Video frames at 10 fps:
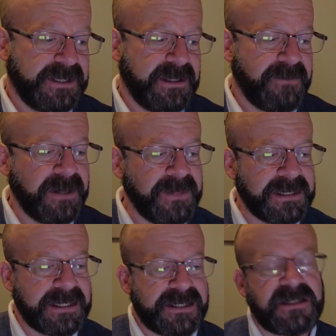The
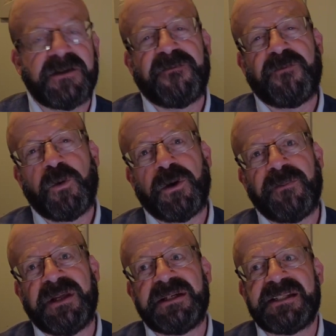amendment is a form
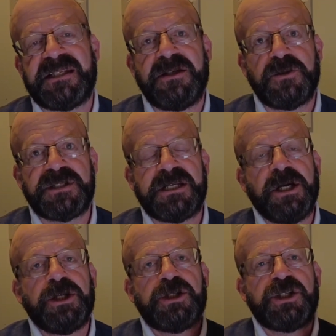that is used
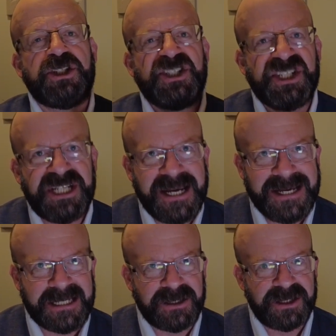to
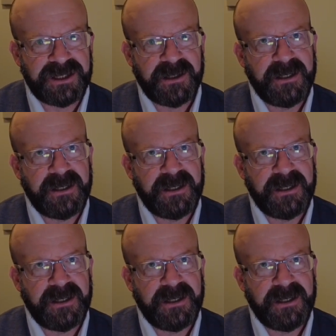change